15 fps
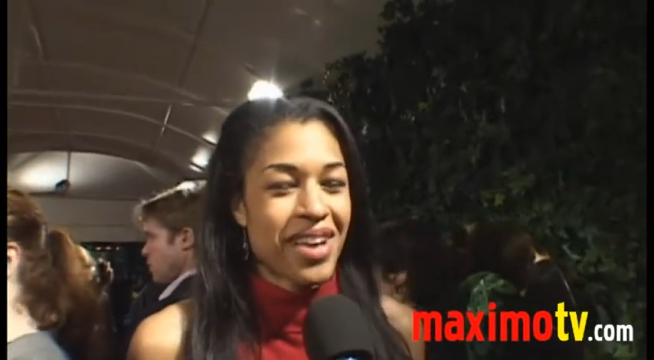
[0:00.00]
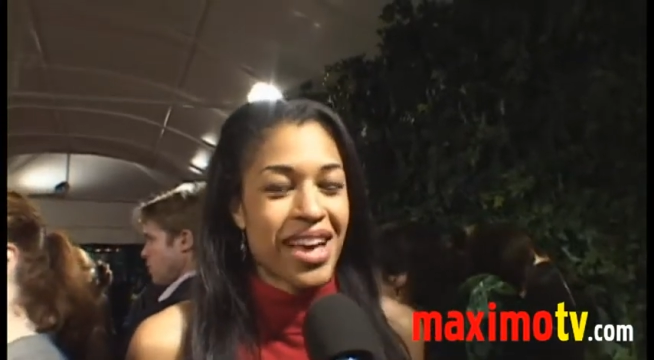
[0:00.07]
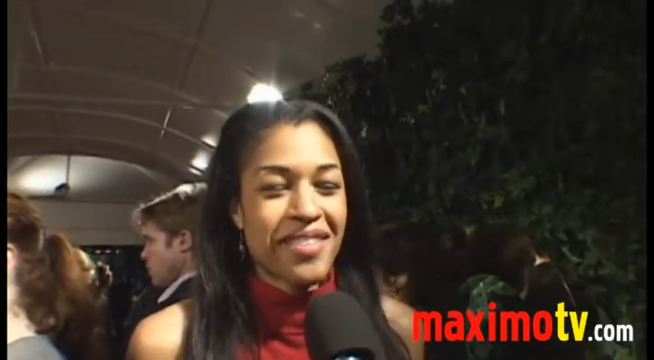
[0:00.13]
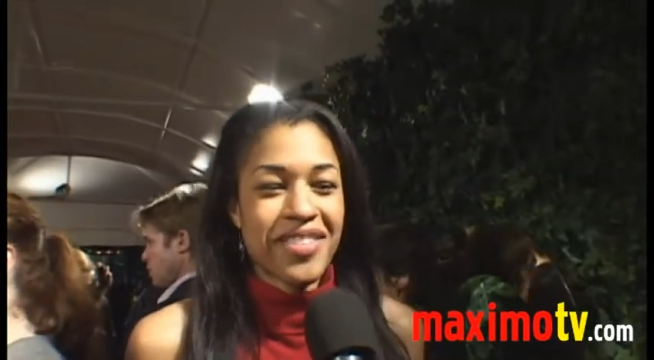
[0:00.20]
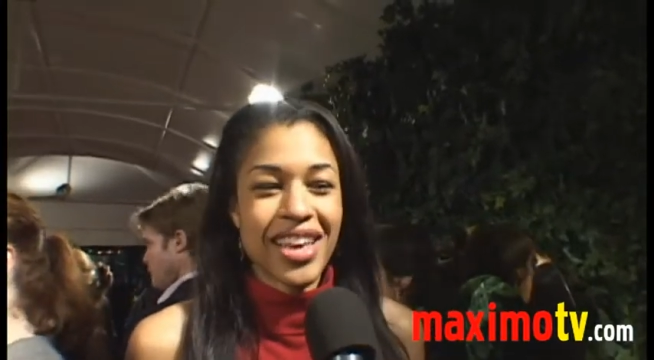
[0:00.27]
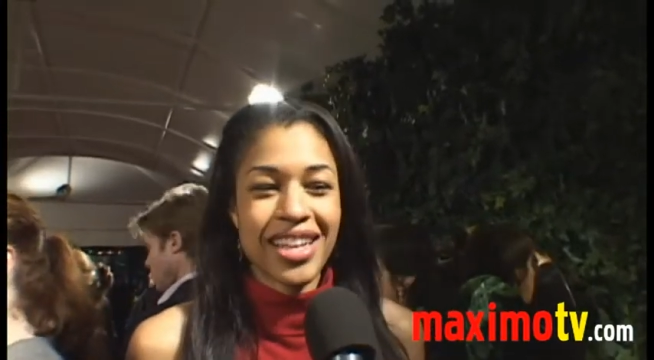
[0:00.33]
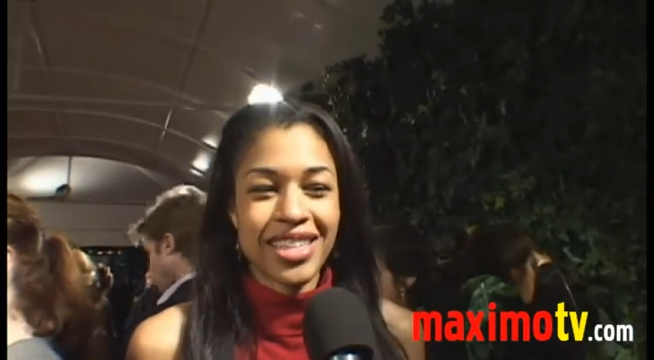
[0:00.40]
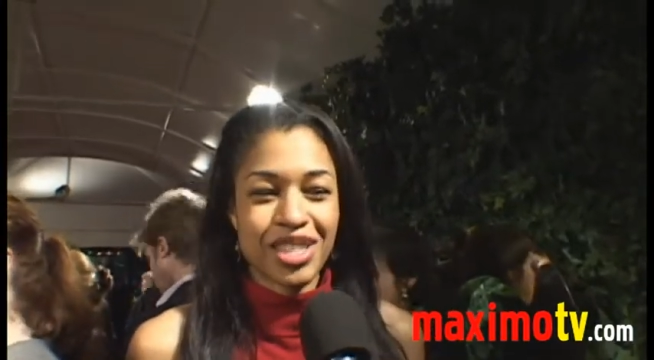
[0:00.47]

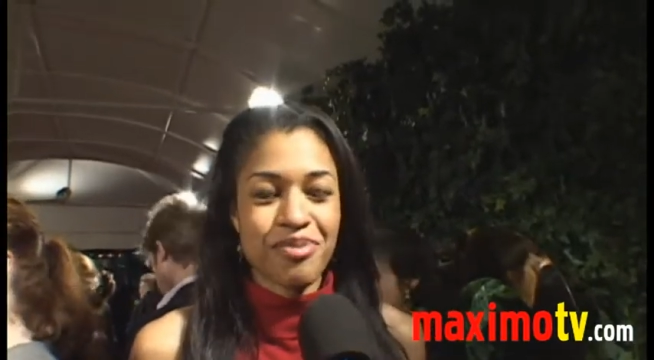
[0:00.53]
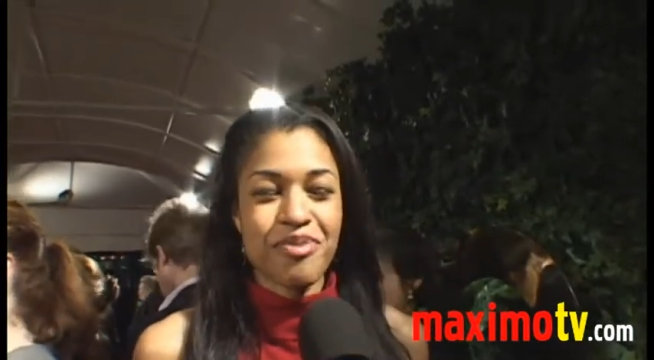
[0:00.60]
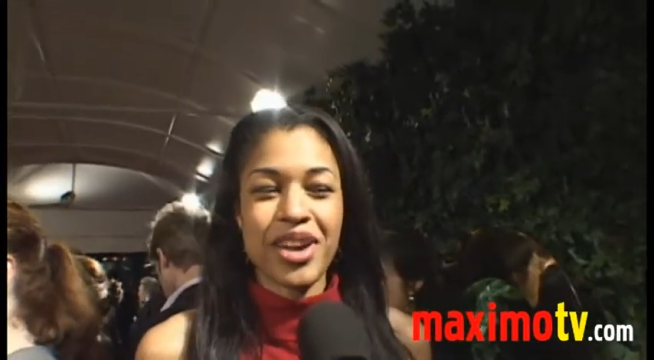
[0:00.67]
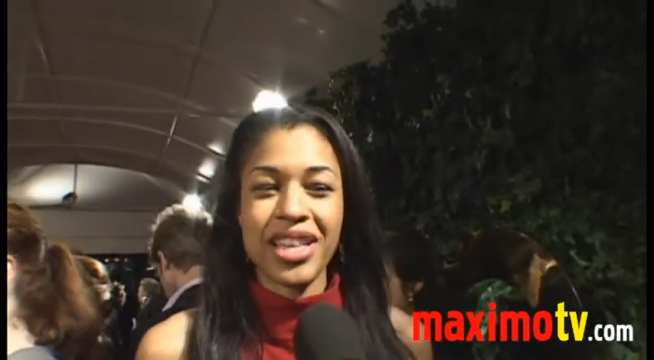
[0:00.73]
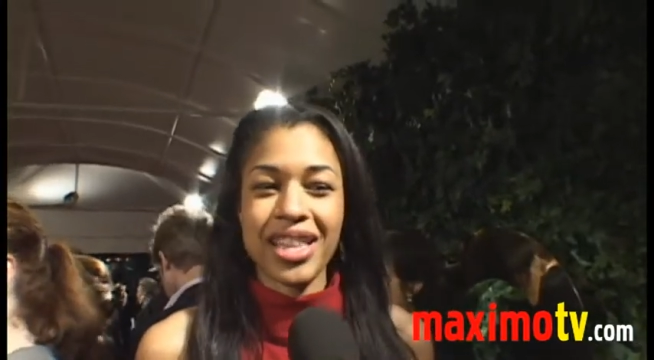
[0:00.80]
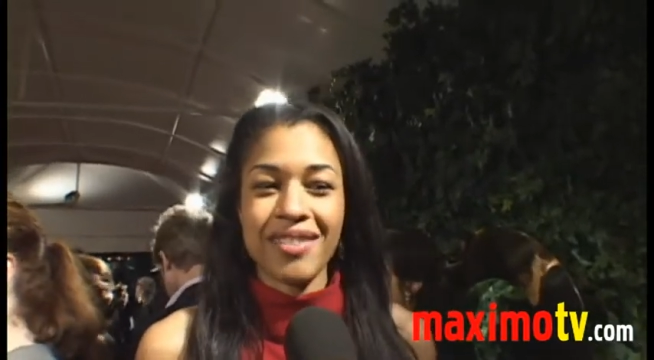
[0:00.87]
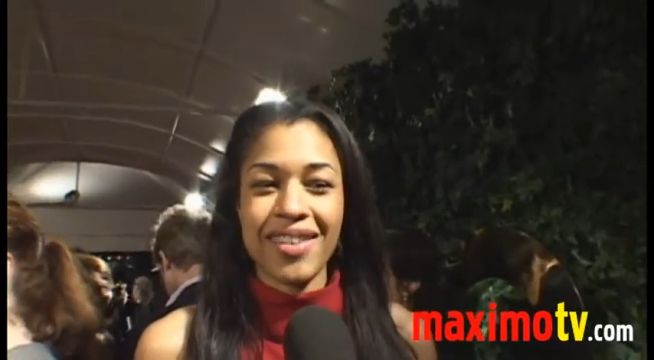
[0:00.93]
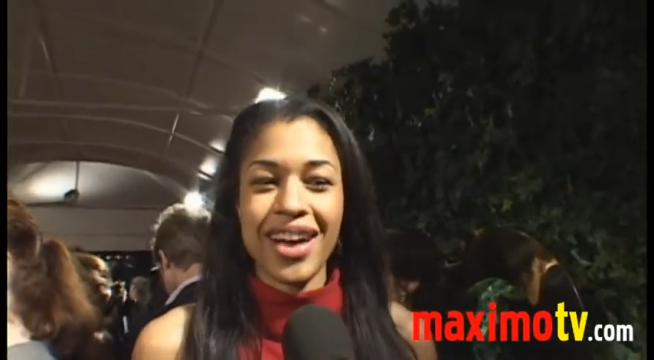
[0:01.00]
I've yet to
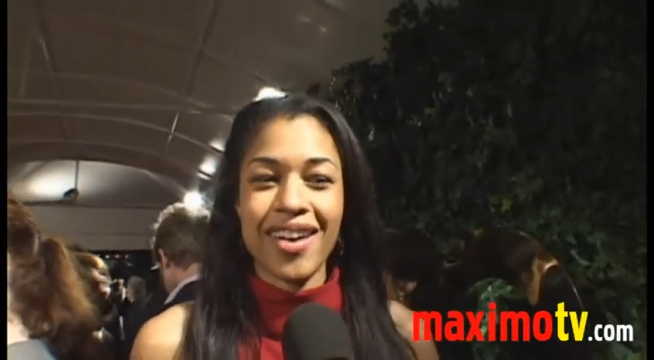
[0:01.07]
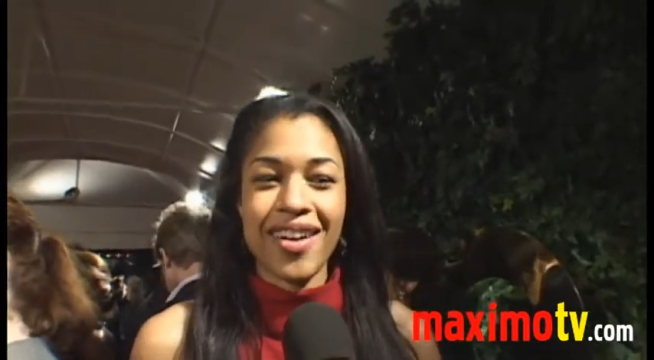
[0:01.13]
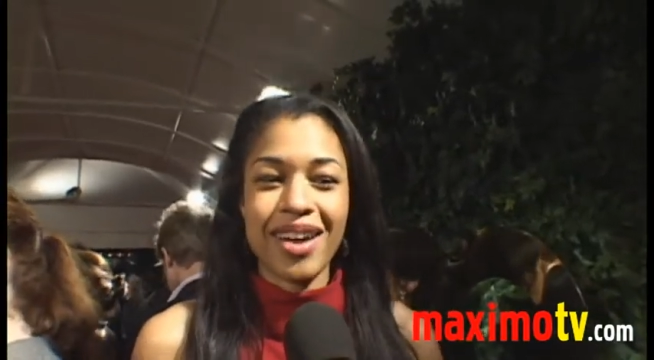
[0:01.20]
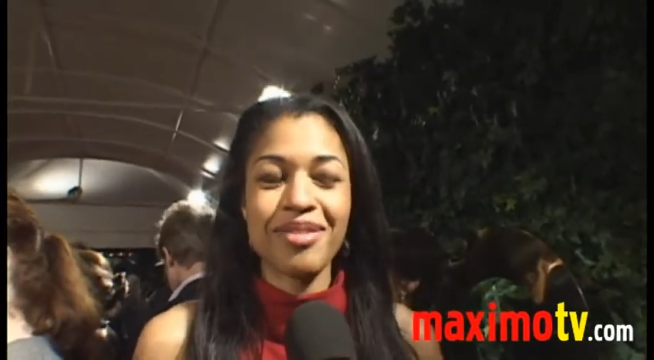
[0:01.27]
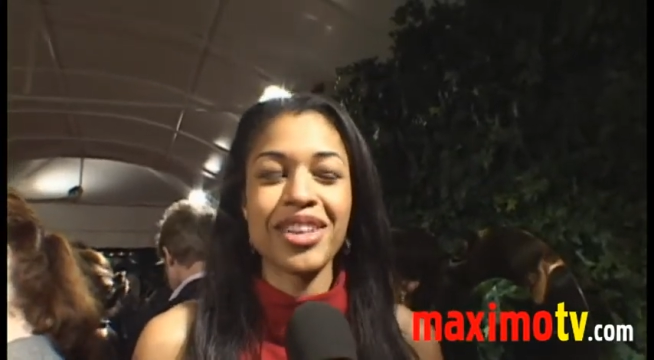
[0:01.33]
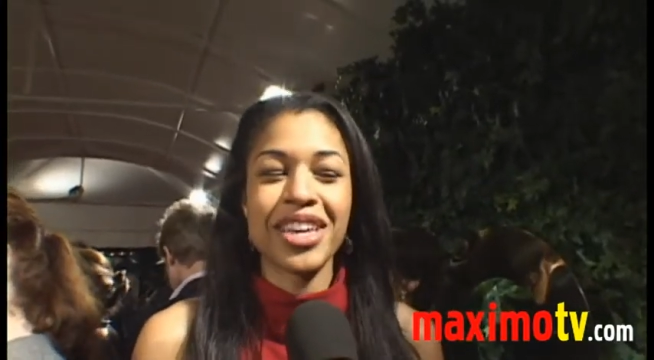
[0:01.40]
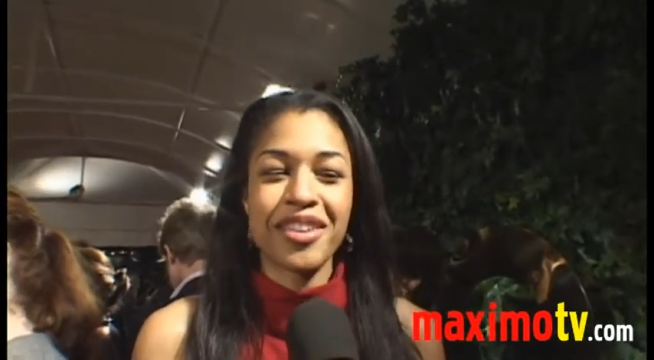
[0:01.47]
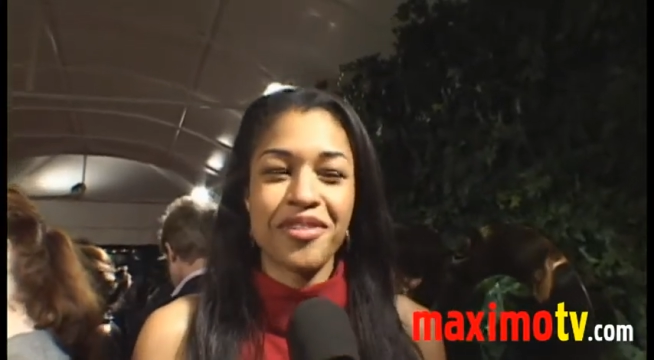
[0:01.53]
bring them out.
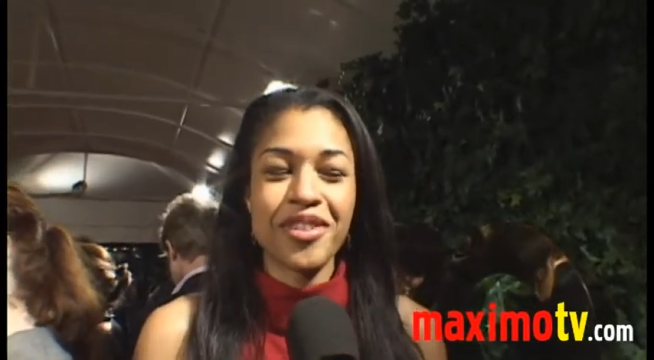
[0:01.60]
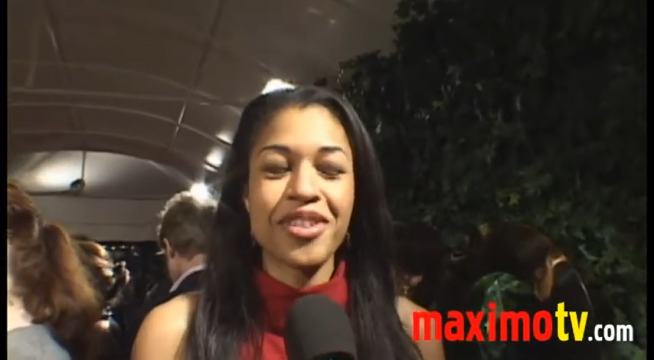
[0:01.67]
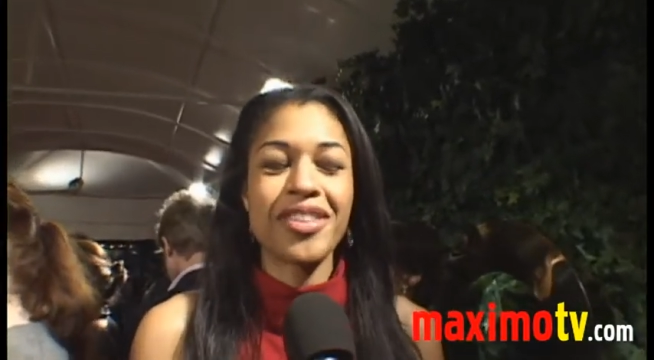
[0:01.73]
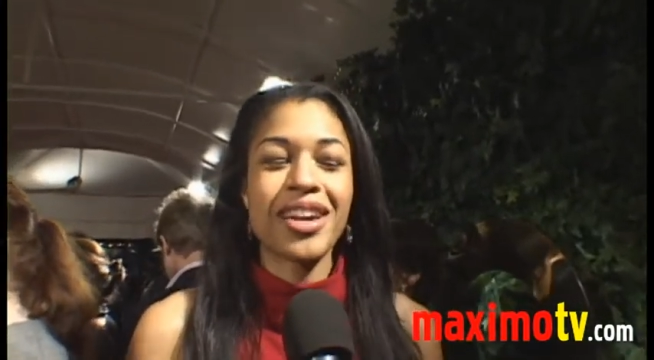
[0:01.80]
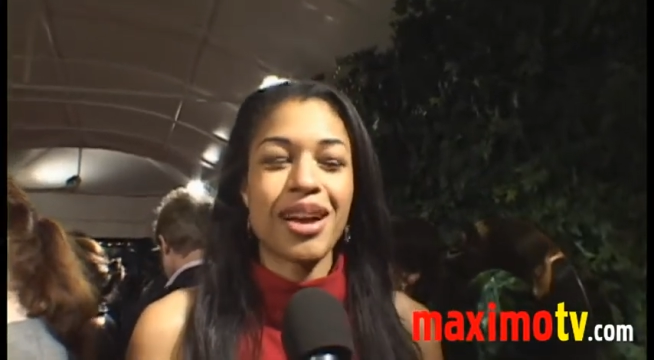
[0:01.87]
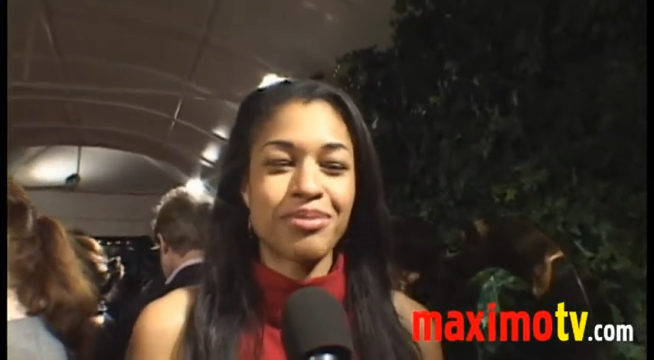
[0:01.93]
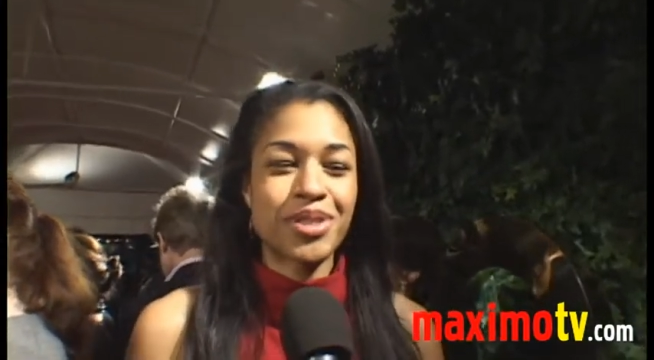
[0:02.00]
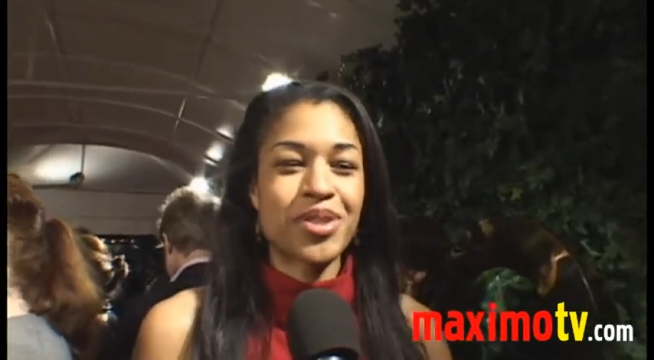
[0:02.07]
I'm looking for
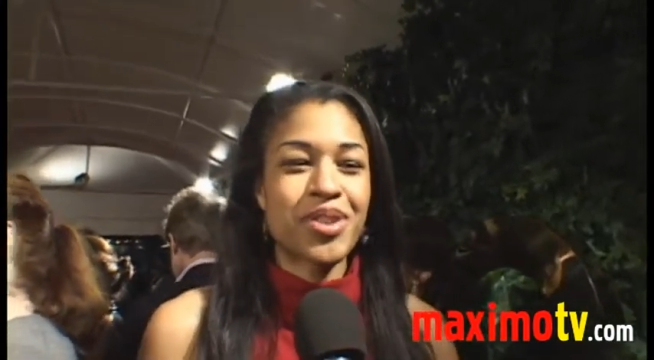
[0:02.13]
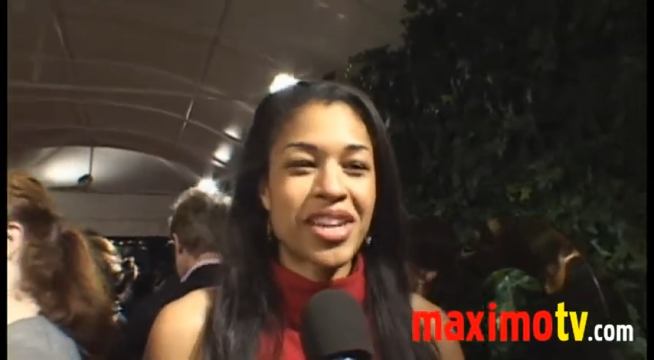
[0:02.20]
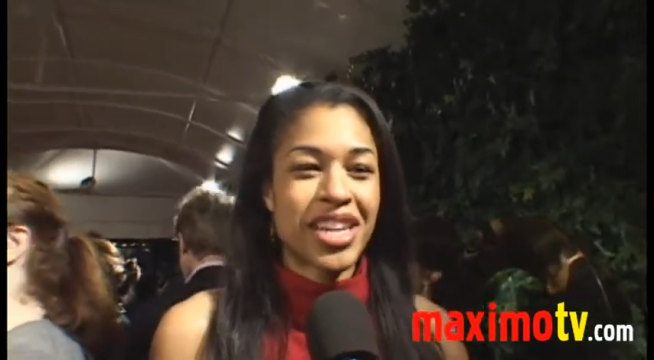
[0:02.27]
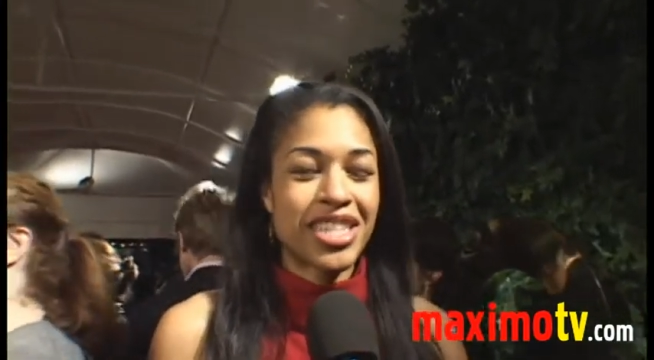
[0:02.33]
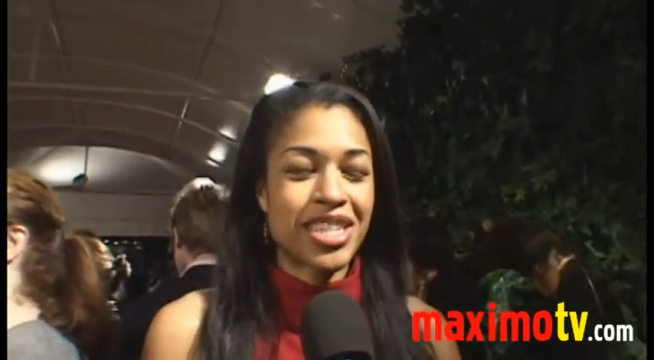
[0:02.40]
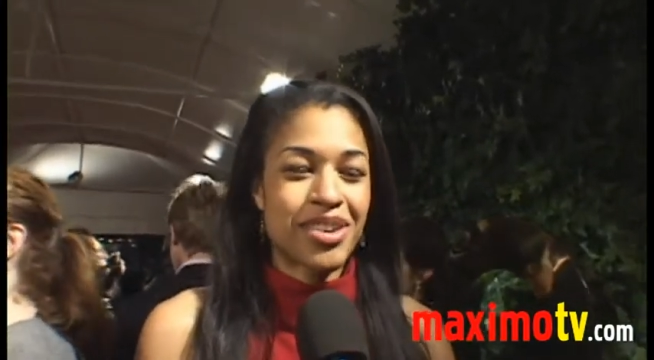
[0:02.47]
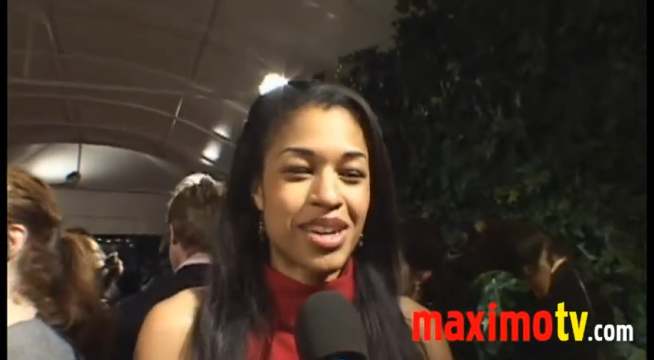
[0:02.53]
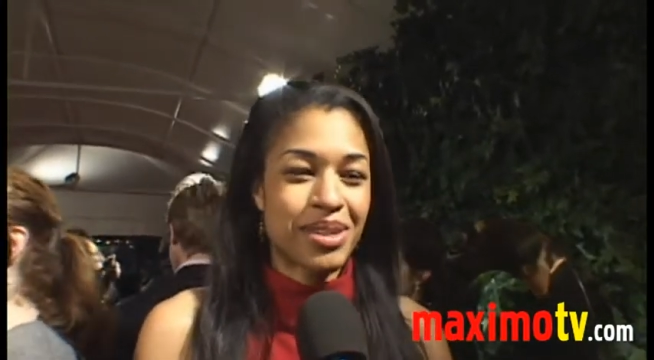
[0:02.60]
an opportunity to do